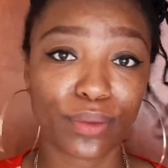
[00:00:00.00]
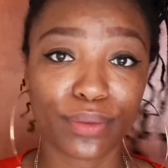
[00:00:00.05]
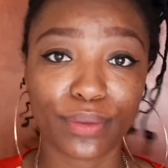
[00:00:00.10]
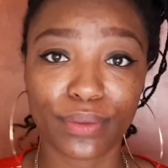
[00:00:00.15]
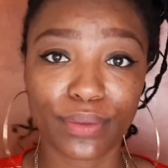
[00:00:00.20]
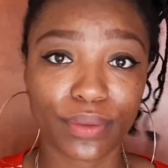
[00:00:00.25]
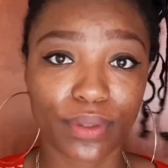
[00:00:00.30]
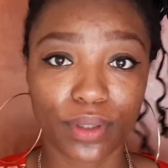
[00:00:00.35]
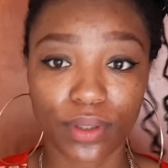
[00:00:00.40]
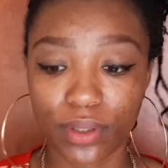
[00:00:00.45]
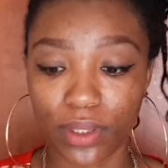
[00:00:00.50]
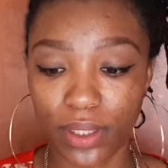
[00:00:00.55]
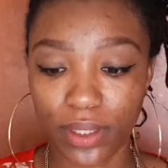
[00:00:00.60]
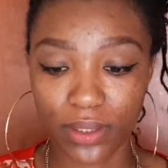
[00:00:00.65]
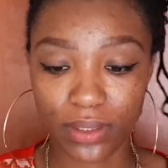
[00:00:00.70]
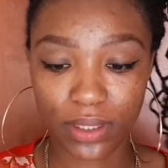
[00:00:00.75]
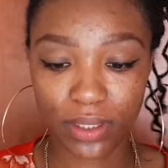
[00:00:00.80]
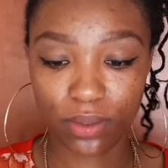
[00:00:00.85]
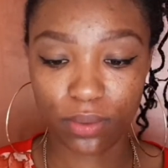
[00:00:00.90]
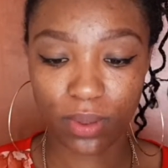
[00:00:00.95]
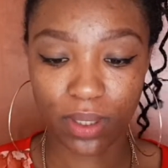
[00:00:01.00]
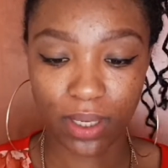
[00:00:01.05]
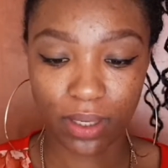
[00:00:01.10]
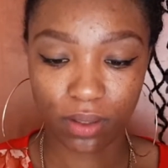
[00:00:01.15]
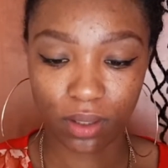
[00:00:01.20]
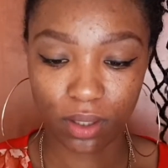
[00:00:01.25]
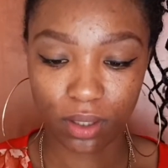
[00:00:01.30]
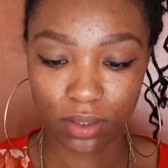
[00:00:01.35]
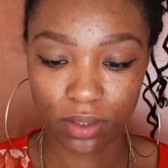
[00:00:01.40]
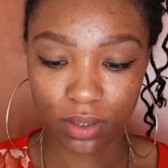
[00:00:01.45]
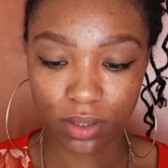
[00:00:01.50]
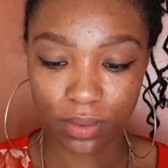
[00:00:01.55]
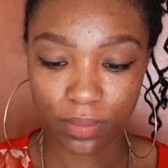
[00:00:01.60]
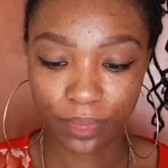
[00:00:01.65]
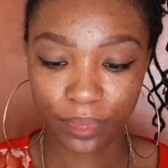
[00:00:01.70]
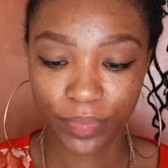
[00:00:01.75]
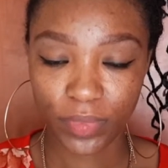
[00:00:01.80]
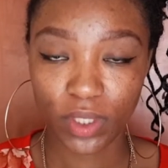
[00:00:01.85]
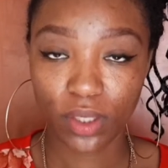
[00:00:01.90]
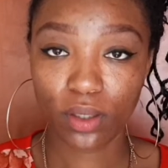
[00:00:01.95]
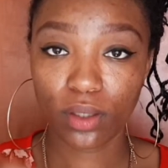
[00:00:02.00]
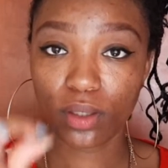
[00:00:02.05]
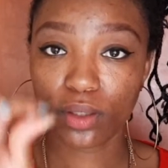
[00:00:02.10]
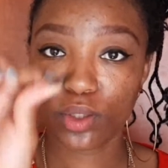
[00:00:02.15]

glue. Okay, that's what I got. You